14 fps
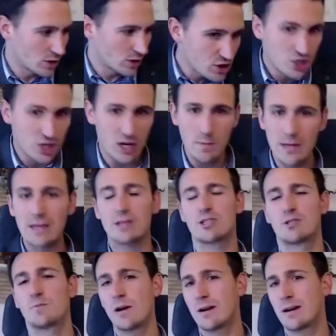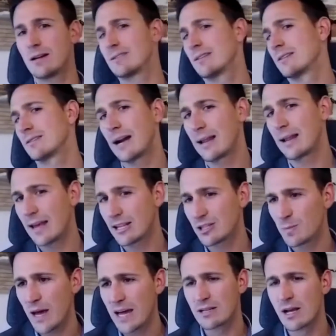legitimate experience inside of that
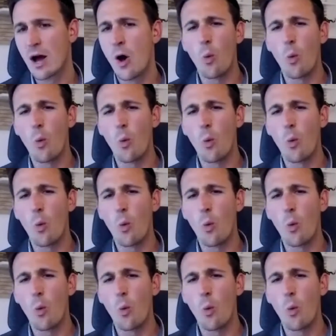space.